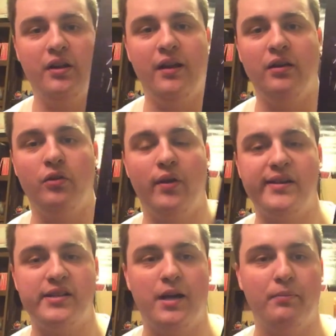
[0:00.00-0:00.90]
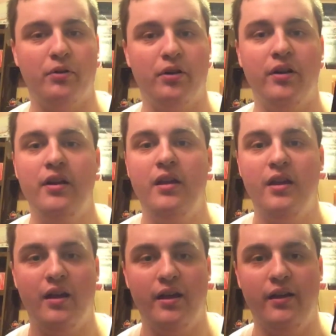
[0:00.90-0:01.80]
and Grasshopper.
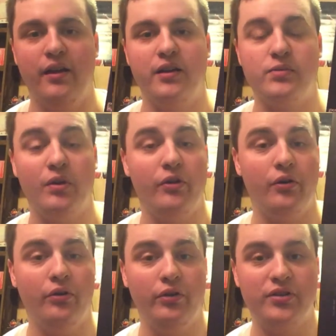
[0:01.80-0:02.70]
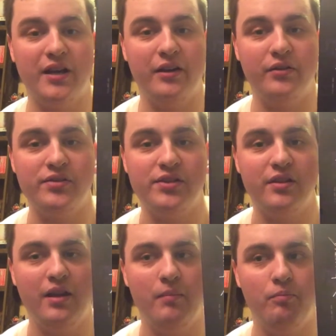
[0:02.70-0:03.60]
It's one of their earlier titles,
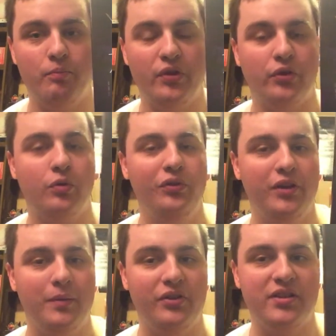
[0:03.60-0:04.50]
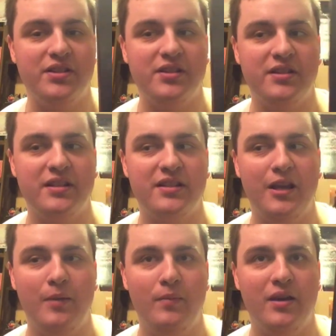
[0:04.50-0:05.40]
but the cool thing about this is this
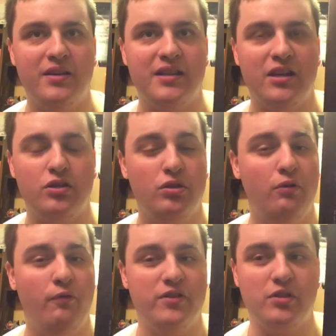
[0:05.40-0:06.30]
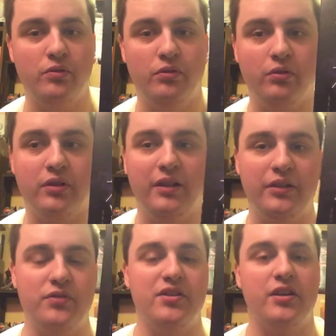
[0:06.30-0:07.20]
game has had two physical
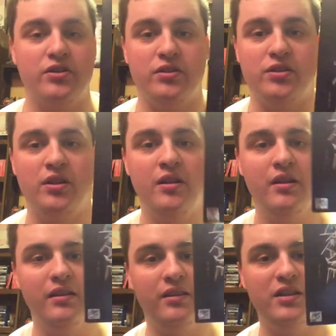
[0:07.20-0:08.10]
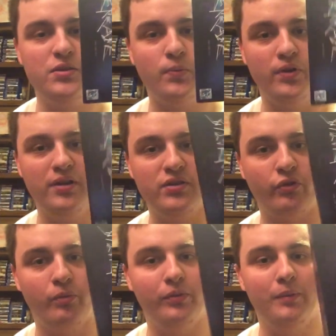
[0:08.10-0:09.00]
collector's editions. This one is
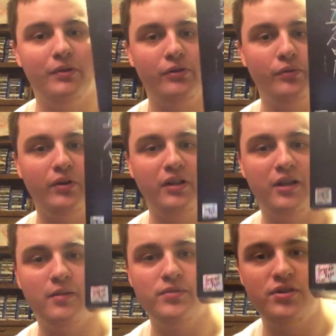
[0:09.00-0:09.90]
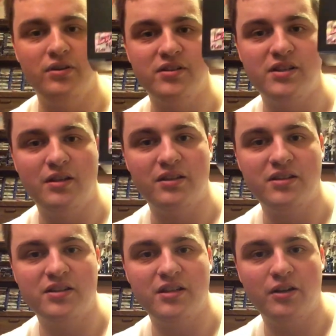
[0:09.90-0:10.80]
from Limited Run Games. You can see the
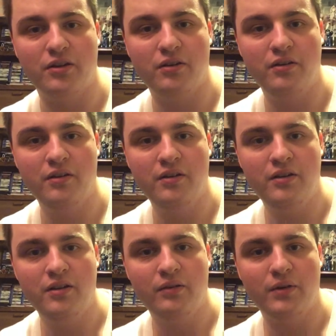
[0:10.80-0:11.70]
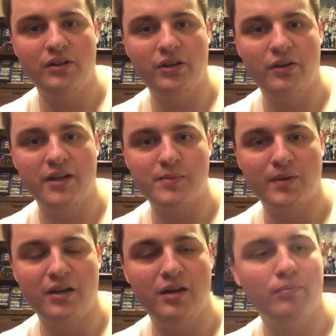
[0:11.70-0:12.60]
sticker right there has
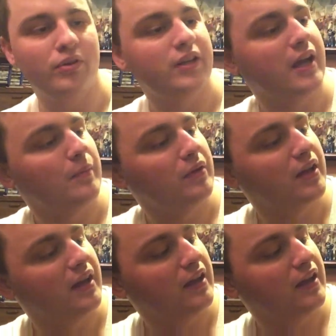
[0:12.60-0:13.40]
my numbered copy. I